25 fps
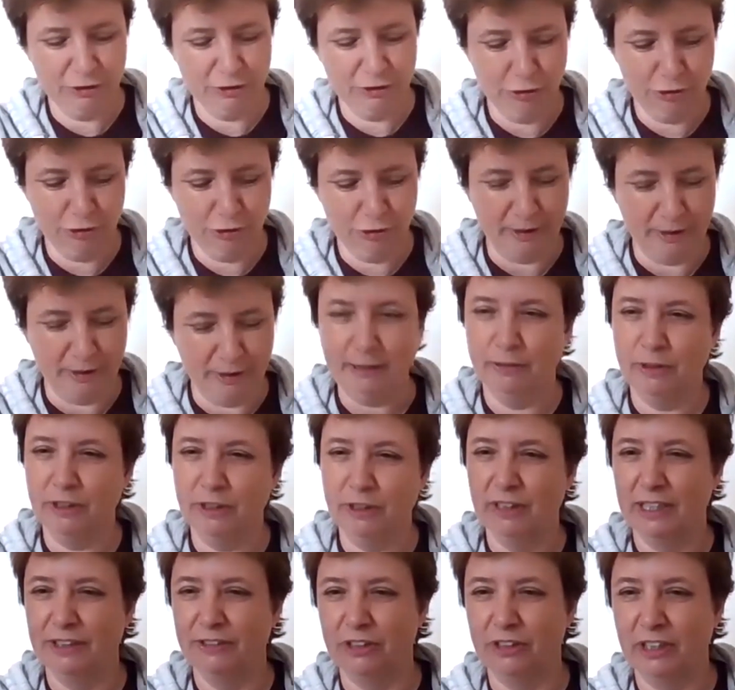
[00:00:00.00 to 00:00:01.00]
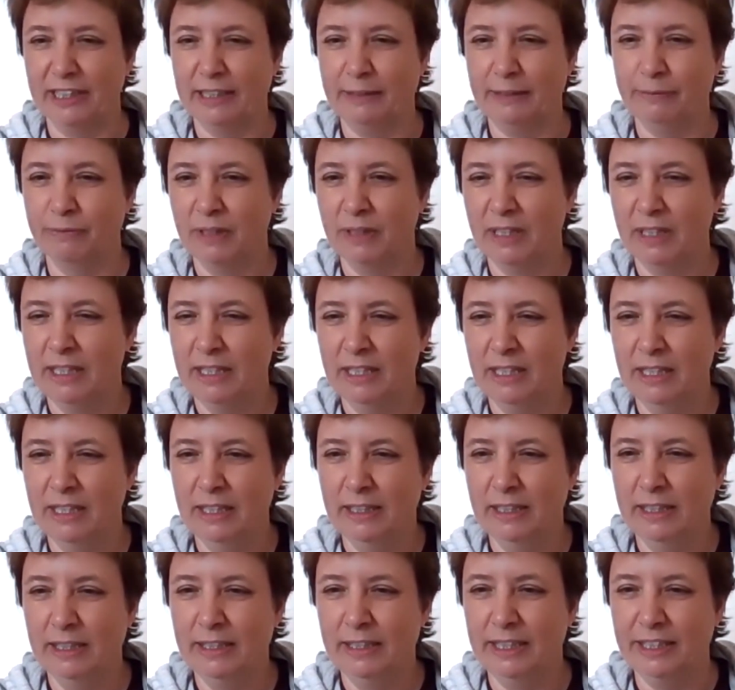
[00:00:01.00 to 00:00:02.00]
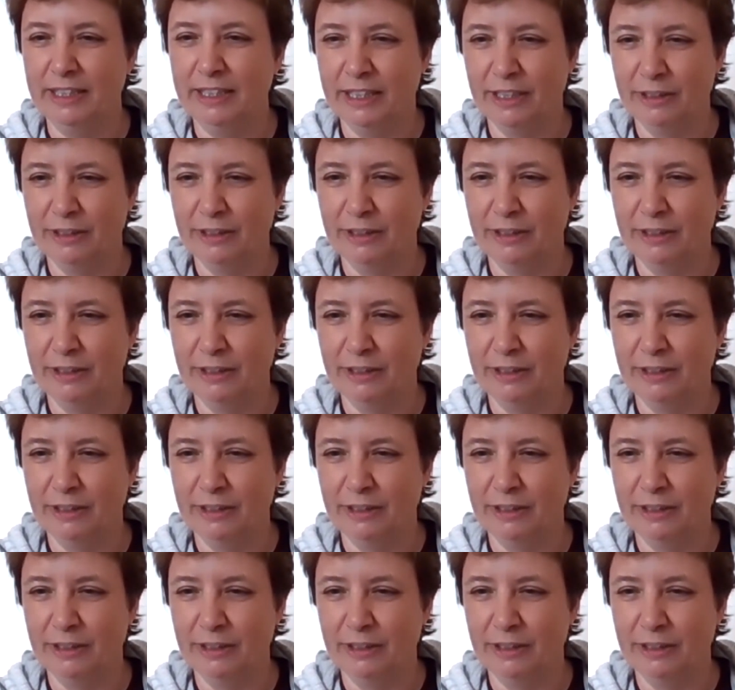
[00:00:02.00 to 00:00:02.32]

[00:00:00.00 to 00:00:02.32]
We're doing great. We're on track. Any